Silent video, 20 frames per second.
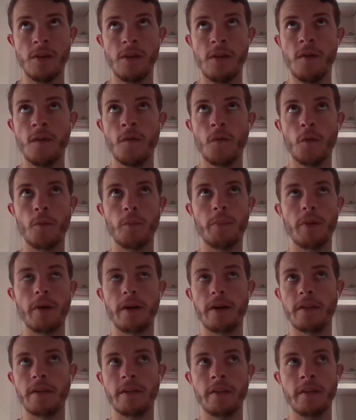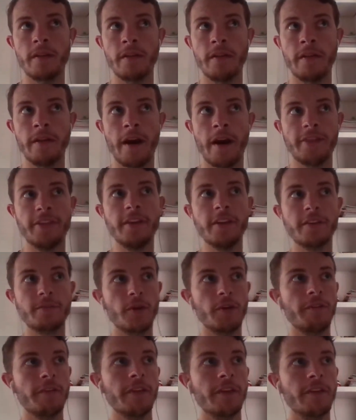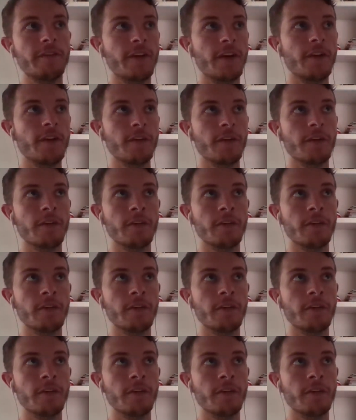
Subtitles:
Well, but I think it's perfectly fair.